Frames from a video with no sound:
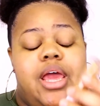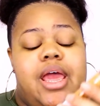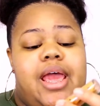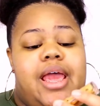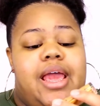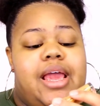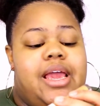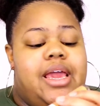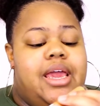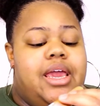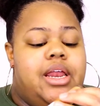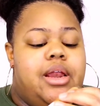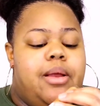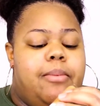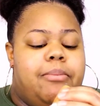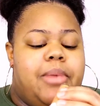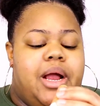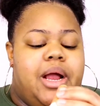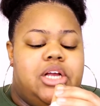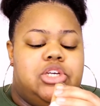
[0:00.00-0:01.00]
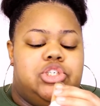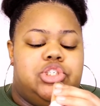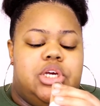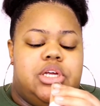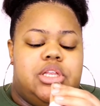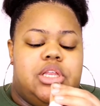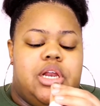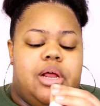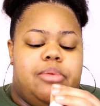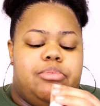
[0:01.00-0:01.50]
and my
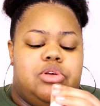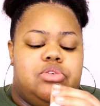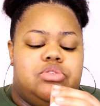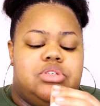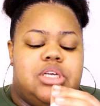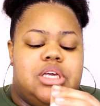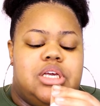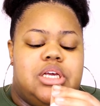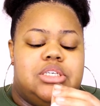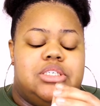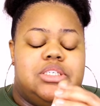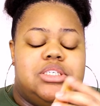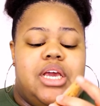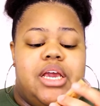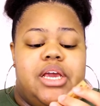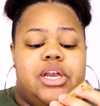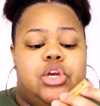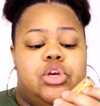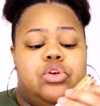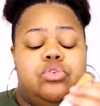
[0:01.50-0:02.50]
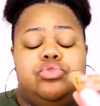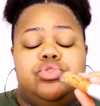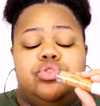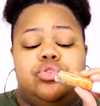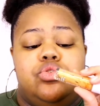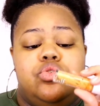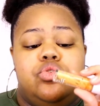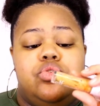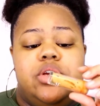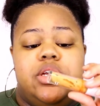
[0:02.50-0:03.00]
shade that I'm using is Tan
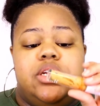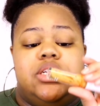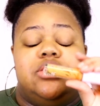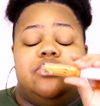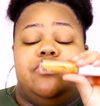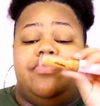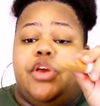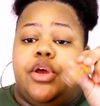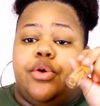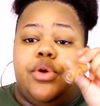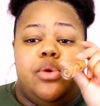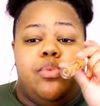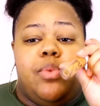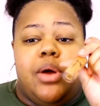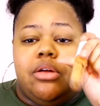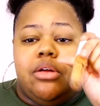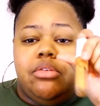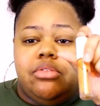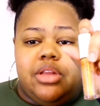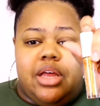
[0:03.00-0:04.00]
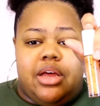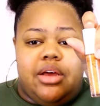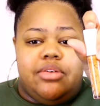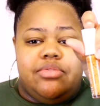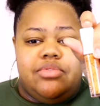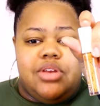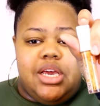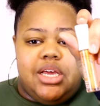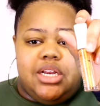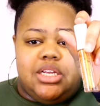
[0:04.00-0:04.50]
Neutral. It is very well
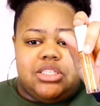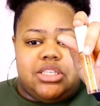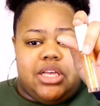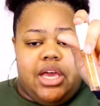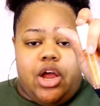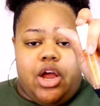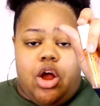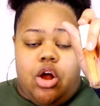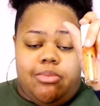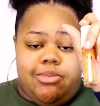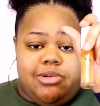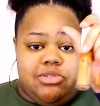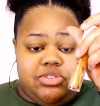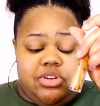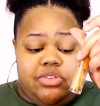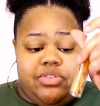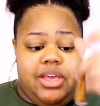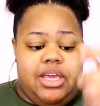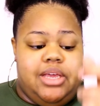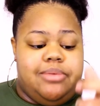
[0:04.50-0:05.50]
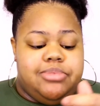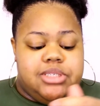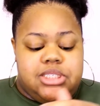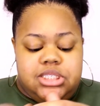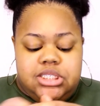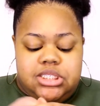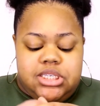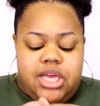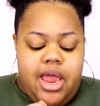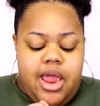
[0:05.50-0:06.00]
loved. It is like almost on the empty
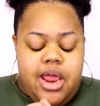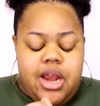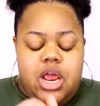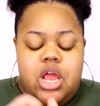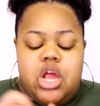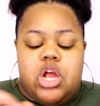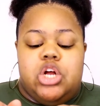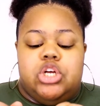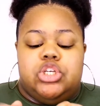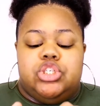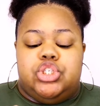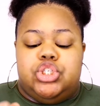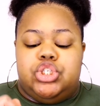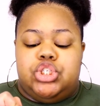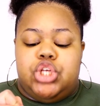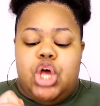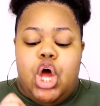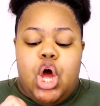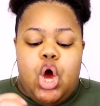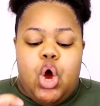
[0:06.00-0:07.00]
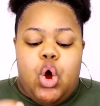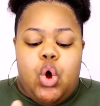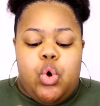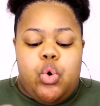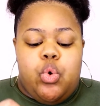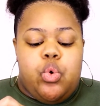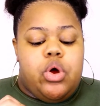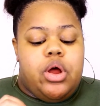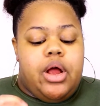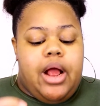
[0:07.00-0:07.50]
side,
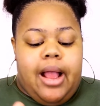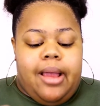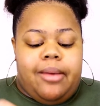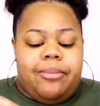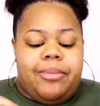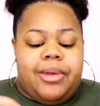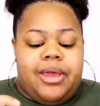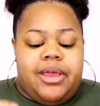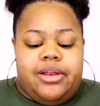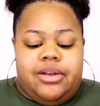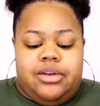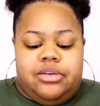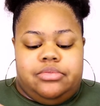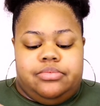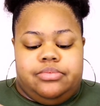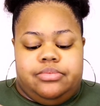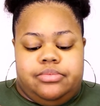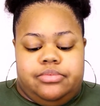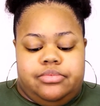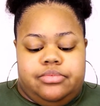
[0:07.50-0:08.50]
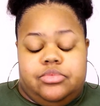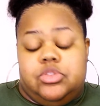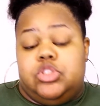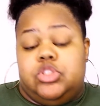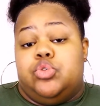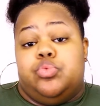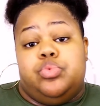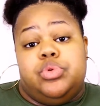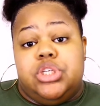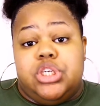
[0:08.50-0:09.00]
so I mean,
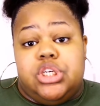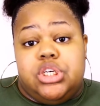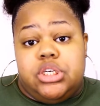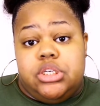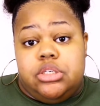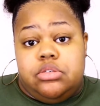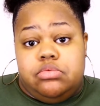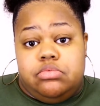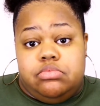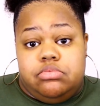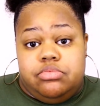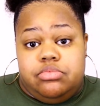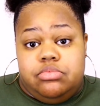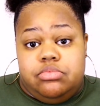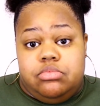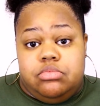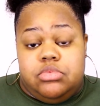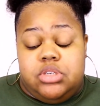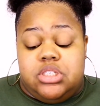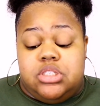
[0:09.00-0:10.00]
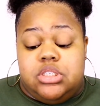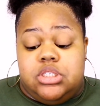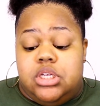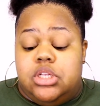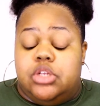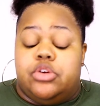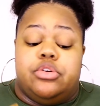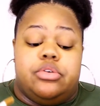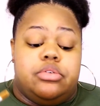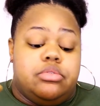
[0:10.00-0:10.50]
it's a really good
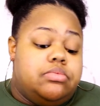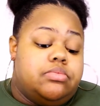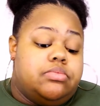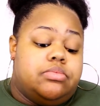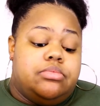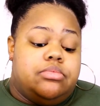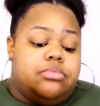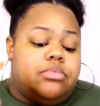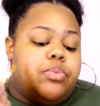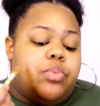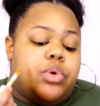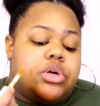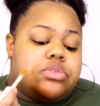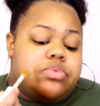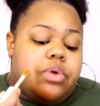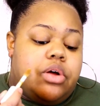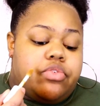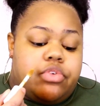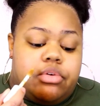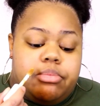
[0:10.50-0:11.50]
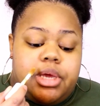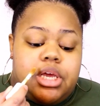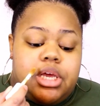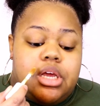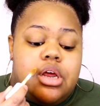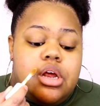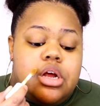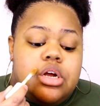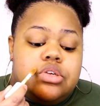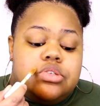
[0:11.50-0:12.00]
concealer, works well for me.
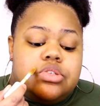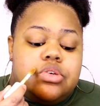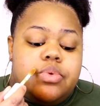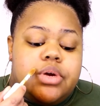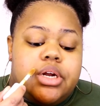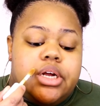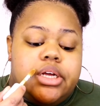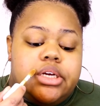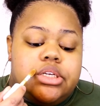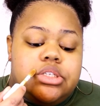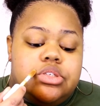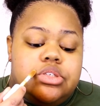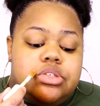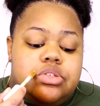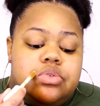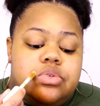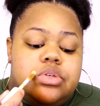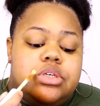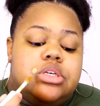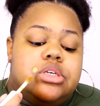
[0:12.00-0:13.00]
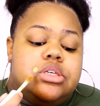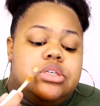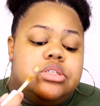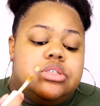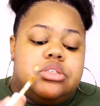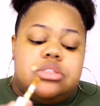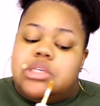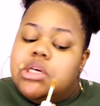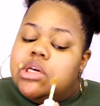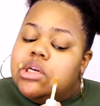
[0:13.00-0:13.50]
So what I like to do
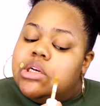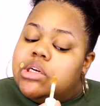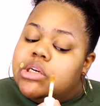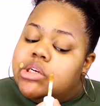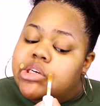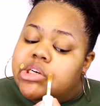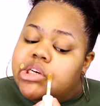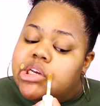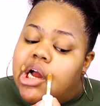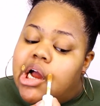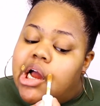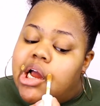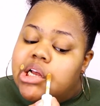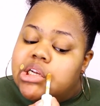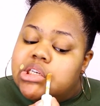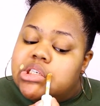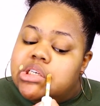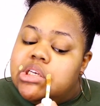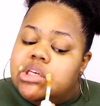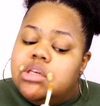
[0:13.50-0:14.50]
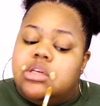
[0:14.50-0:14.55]
is dot